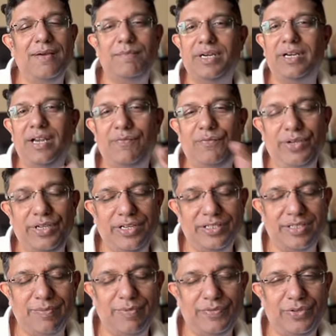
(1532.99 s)
But love to hear
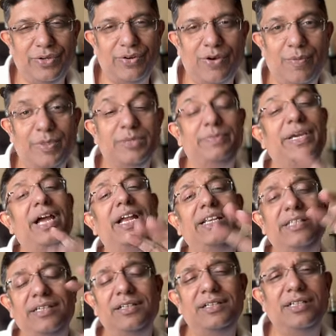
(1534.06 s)
some of your comments
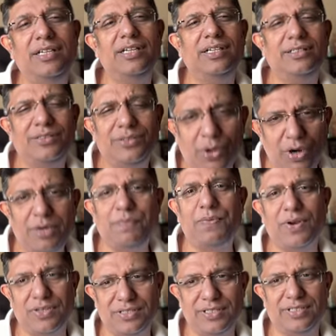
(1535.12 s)
behind the thought
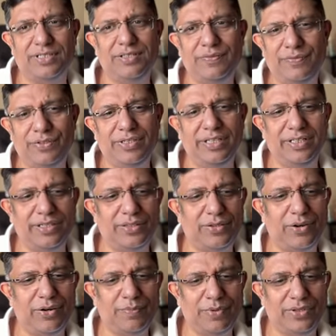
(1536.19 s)
process. If you think the
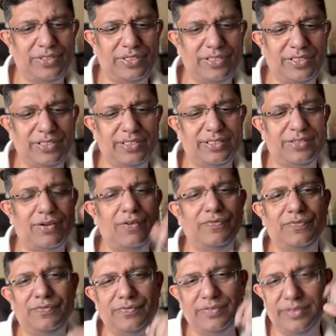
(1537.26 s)
thought process is
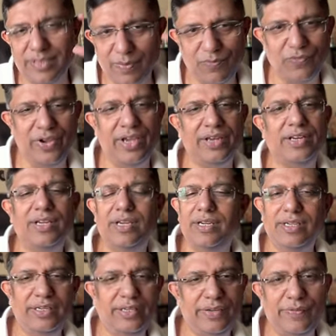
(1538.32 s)
off somewhere,
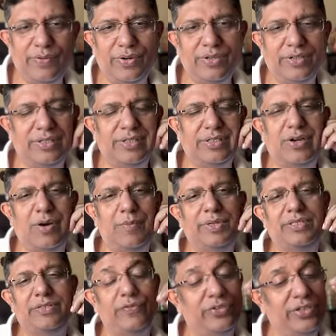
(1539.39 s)
leave your
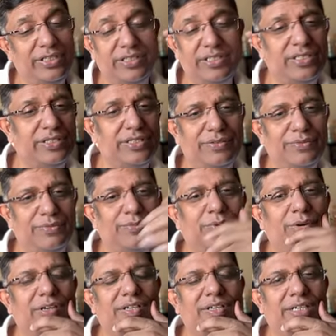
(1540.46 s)
comments. If you think this is
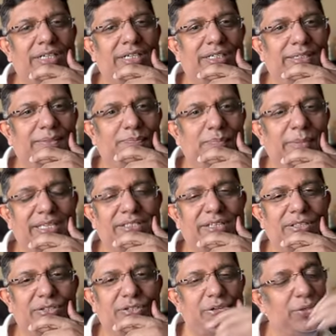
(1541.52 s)
what makes
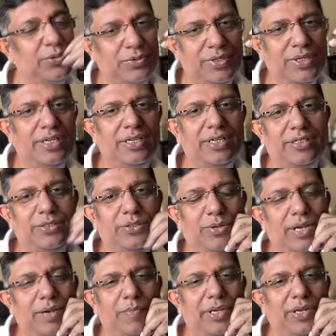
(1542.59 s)
sense to you, do
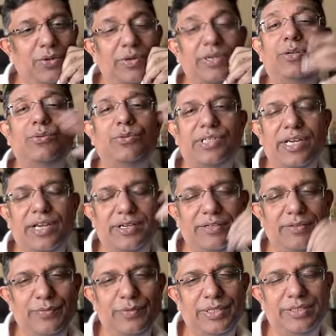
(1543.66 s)
let me know and do share
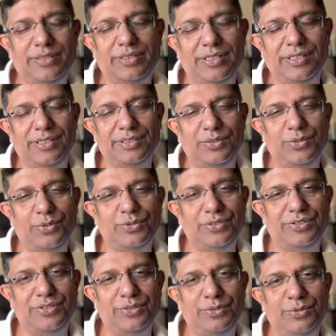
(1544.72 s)
with
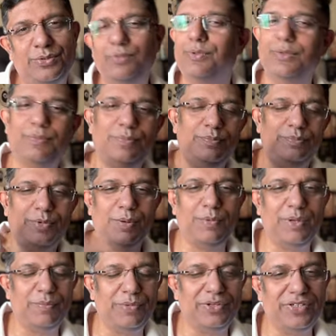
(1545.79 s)
those who would
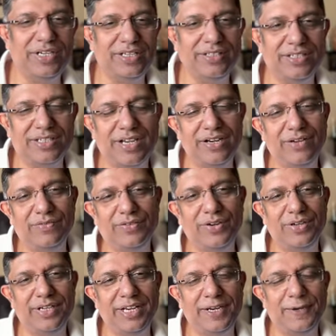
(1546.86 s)
probably appreciate this kind of
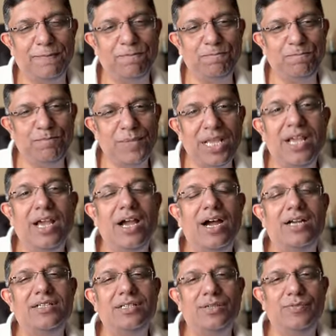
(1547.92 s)
content.
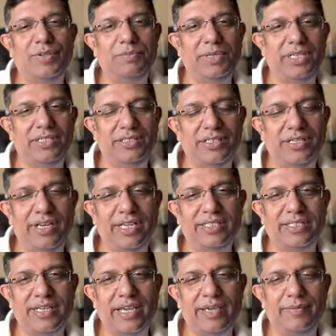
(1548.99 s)
Until we meet the
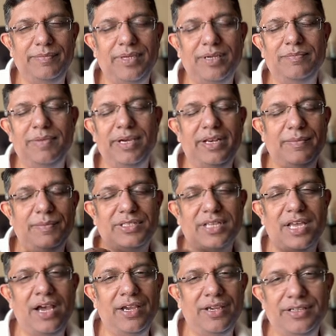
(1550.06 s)
next time, my name is
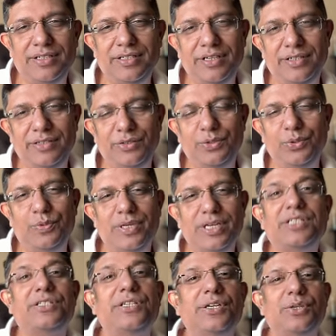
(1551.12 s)
Ayan and you were
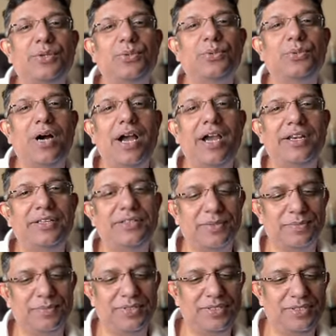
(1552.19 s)
listening to
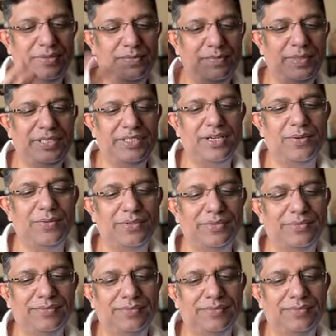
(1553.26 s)
Aayanisms. Peace out.